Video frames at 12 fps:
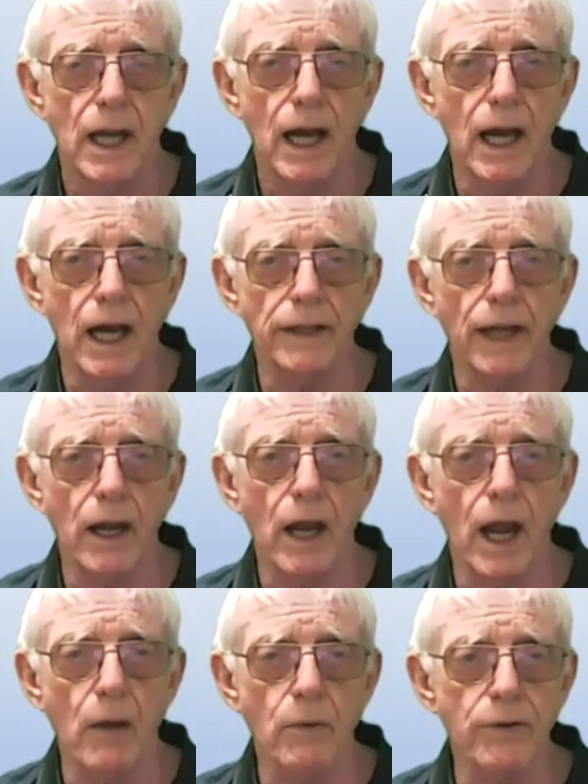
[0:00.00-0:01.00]
And
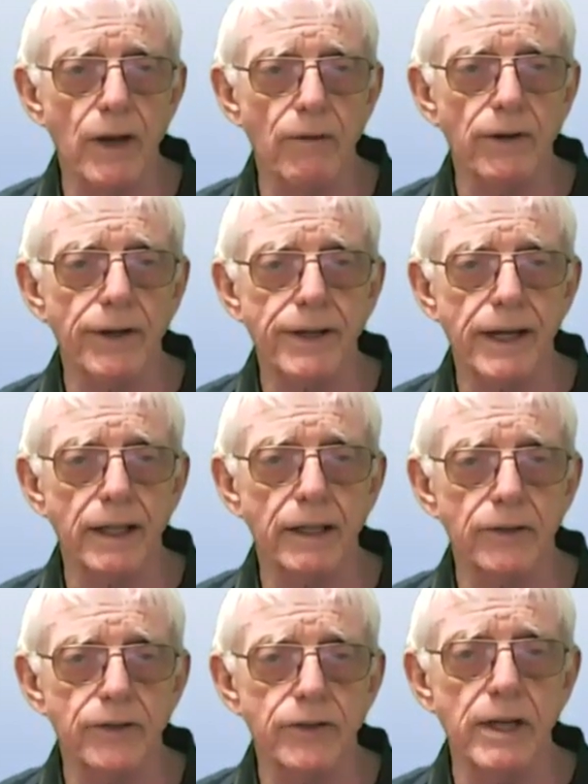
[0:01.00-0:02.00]
I would never
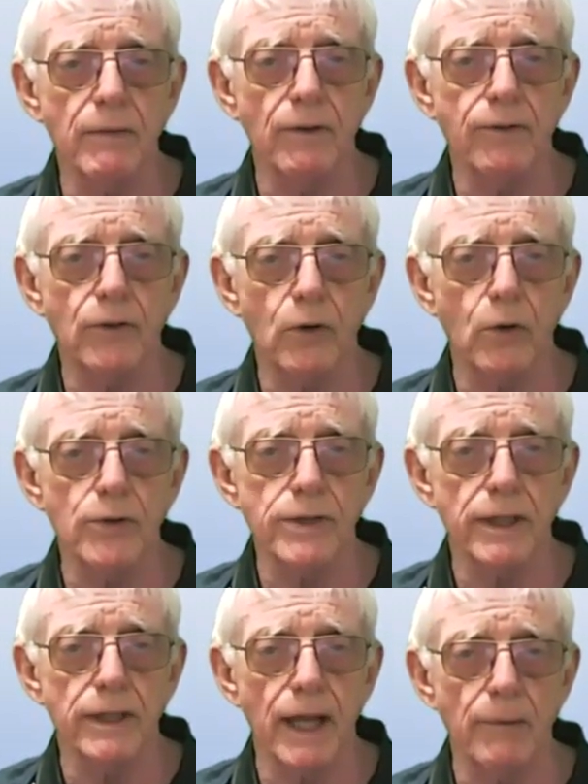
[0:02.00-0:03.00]
dream of
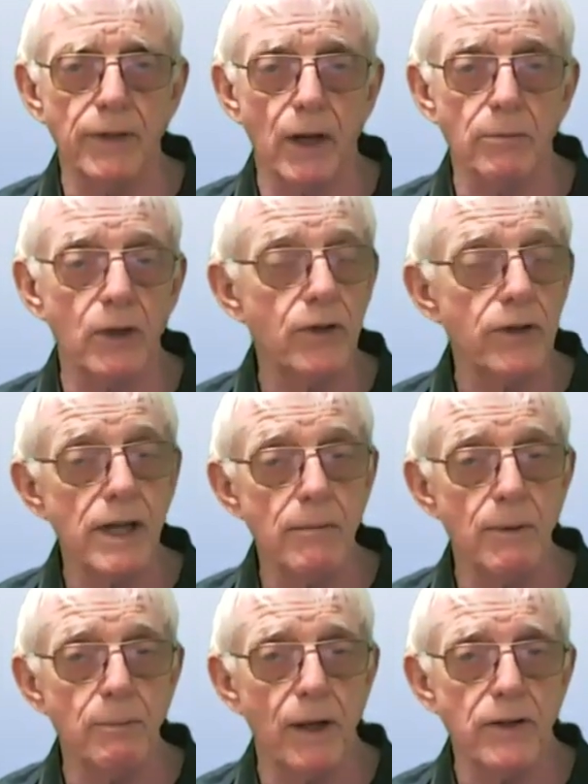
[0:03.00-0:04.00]
closing them down because I'm
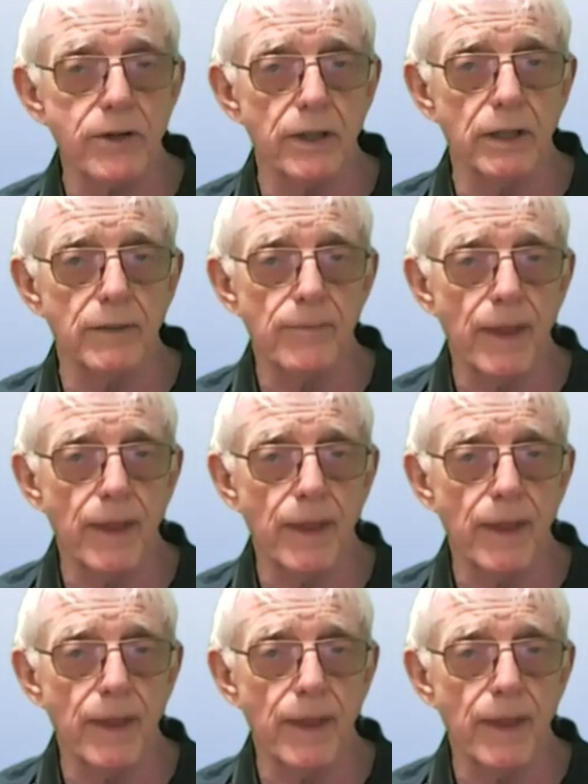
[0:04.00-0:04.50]
a pensioner.